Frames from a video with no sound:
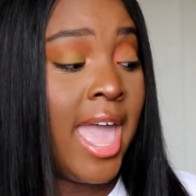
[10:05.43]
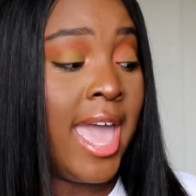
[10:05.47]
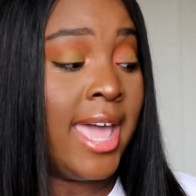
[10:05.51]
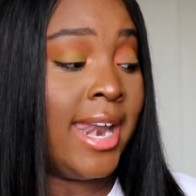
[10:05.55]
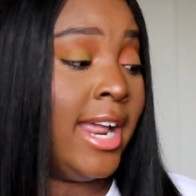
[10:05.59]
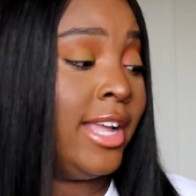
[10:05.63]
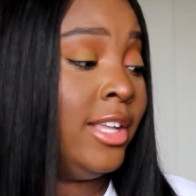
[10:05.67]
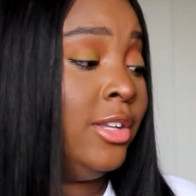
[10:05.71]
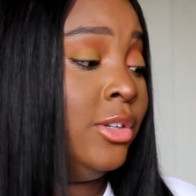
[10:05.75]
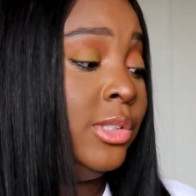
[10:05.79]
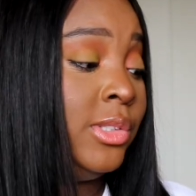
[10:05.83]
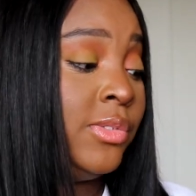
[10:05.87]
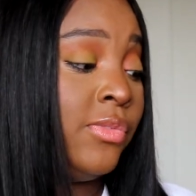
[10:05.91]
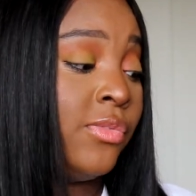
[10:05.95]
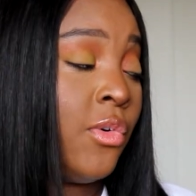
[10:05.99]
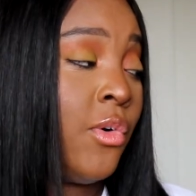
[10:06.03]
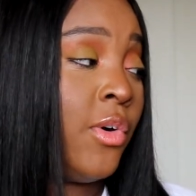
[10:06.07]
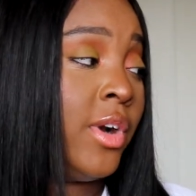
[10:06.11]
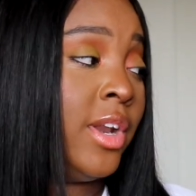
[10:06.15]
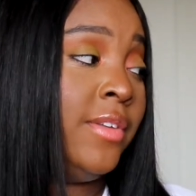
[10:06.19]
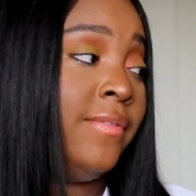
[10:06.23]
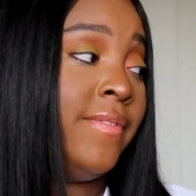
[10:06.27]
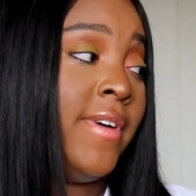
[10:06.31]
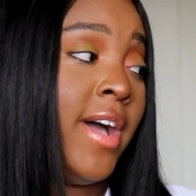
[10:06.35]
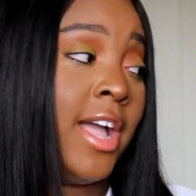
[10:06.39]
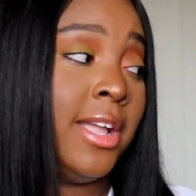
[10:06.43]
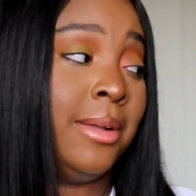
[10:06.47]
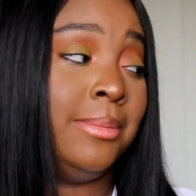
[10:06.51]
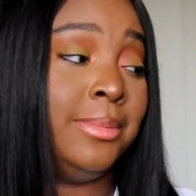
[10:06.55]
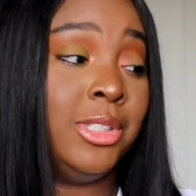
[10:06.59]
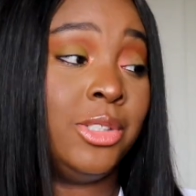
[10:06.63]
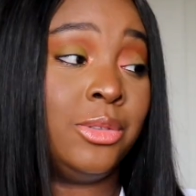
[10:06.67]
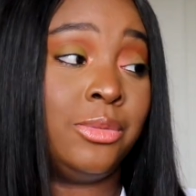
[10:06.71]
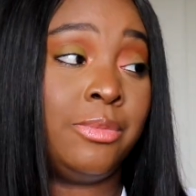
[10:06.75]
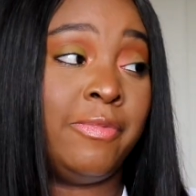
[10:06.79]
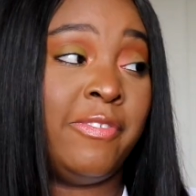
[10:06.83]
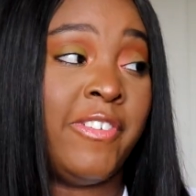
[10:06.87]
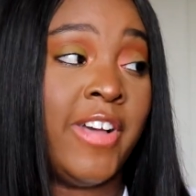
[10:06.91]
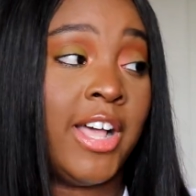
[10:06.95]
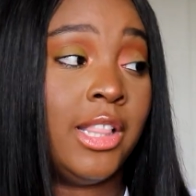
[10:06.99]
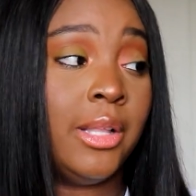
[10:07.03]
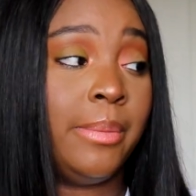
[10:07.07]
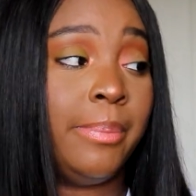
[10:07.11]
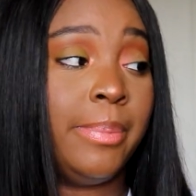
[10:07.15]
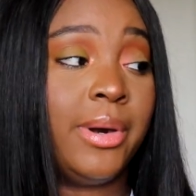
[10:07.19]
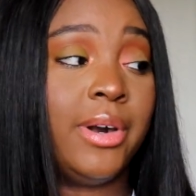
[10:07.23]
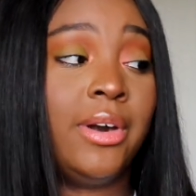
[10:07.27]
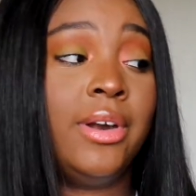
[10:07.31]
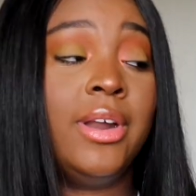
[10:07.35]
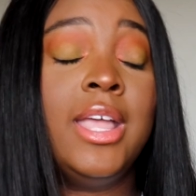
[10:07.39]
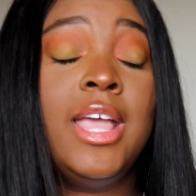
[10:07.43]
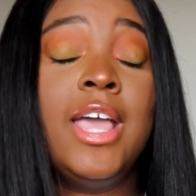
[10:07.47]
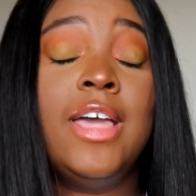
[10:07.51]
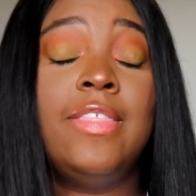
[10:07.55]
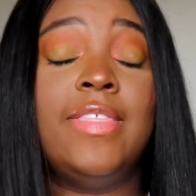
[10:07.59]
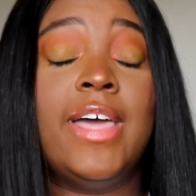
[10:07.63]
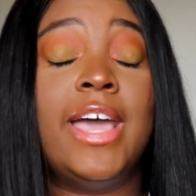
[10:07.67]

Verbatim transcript: and I used 40 volume developer